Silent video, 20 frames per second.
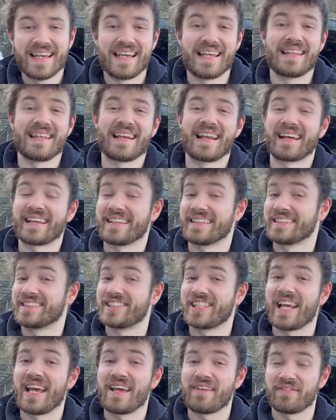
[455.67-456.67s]
and then I can
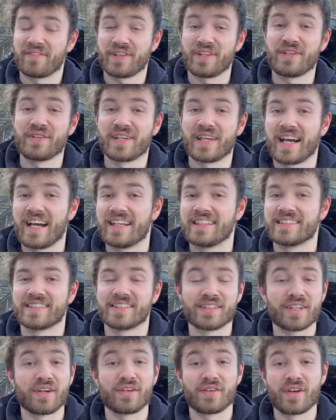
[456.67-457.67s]
share for you guys
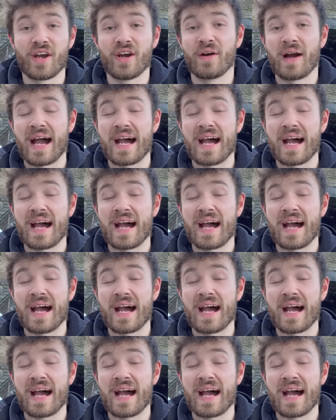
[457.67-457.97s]
that don't know